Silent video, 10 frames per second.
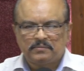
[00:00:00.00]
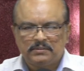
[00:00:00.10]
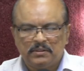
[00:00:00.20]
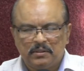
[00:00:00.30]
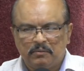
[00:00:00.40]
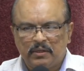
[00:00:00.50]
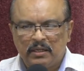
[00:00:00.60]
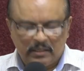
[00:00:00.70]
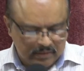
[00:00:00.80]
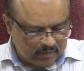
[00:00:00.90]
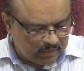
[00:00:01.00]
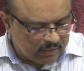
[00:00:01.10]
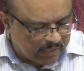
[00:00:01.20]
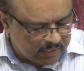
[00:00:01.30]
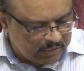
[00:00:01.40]
You know, when uh, a
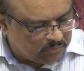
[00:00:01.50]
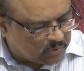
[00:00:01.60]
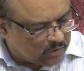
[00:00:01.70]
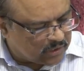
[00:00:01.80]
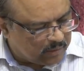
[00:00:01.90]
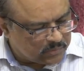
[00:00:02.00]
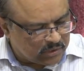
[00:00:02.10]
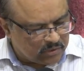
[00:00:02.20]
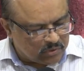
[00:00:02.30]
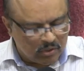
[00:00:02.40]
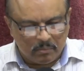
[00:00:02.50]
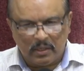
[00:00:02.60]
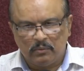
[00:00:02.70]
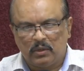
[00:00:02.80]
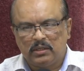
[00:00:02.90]
negative thought comes into our
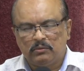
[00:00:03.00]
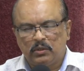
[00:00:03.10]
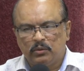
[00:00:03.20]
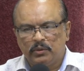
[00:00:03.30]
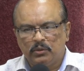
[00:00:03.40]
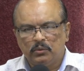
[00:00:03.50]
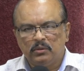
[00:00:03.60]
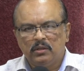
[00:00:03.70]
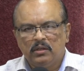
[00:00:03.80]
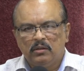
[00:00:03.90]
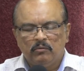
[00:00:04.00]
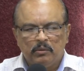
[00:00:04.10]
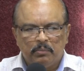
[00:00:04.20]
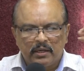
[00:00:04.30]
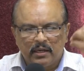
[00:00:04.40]
mind, what do, what do we do? We
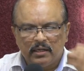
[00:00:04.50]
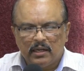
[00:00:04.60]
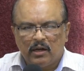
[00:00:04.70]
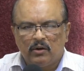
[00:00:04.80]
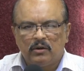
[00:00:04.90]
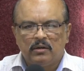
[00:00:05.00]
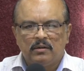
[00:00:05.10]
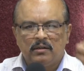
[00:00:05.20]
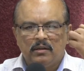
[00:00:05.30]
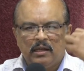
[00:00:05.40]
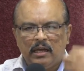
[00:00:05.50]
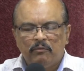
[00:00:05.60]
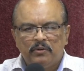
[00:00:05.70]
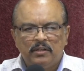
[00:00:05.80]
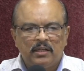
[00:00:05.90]
bring it down.
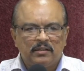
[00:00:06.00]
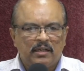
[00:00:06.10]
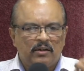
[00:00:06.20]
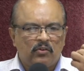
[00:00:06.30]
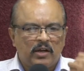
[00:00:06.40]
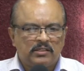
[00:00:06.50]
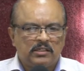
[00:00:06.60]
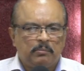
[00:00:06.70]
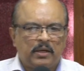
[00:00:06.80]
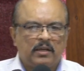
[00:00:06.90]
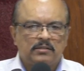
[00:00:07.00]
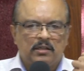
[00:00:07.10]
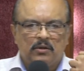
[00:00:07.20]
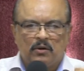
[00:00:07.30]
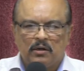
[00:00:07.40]
Everything that rises up against the
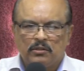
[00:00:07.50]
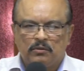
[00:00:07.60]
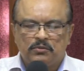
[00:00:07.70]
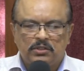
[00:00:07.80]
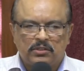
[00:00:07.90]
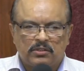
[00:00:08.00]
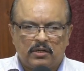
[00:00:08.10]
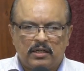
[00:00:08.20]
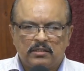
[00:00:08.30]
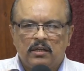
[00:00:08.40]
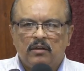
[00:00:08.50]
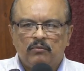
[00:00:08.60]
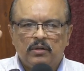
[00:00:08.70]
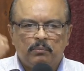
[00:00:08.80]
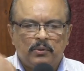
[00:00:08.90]
knowledge of Jesus Christ,
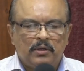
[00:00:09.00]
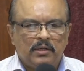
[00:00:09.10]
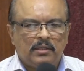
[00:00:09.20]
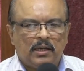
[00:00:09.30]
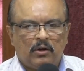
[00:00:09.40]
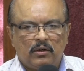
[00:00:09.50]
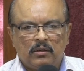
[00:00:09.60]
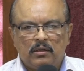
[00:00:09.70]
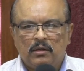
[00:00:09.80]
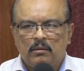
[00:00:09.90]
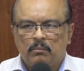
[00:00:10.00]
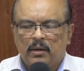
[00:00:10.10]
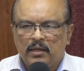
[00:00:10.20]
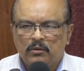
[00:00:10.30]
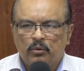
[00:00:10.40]
we pull it down
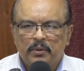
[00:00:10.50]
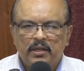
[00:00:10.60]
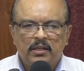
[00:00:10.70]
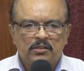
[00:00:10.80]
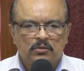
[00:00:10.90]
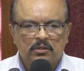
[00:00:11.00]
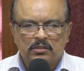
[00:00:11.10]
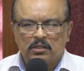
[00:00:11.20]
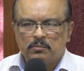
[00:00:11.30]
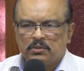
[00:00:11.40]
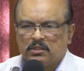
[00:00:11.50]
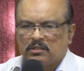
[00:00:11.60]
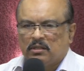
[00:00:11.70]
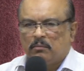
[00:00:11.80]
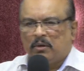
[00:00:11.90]
by obedience to the scriptures,
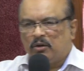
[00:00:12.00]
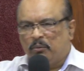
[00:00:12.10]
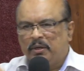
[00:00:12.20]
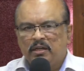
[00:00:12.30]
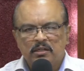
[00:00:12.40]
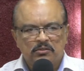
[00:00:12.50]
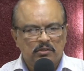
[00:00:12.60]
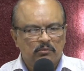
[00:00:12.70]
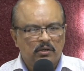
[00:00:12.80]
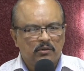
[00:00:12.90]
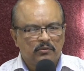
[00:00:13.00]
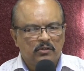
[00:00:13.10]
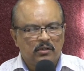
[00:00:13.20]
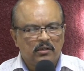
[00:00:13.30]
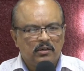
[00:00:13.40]
by obedience to the word of
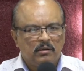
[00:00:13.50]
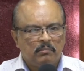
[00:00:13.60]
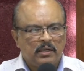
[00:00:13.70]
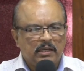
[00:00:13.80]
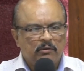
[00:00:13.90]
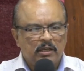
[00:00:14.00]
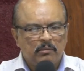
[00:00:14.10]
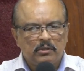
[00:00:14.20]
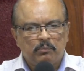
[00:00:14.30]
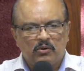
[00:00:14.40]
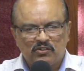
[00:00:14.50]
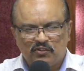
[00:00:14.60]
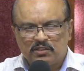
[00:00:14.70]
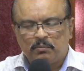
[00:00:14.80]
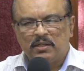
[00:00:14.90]
God, by giving Him the
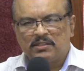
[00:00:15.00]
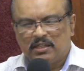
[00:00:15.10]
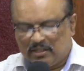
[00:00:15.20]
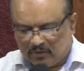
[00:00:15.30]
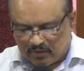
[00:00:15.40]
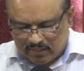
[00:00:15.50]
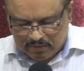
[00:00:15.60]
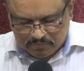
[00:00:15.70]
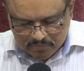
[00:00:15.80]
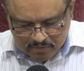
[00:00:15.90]
first place in our life.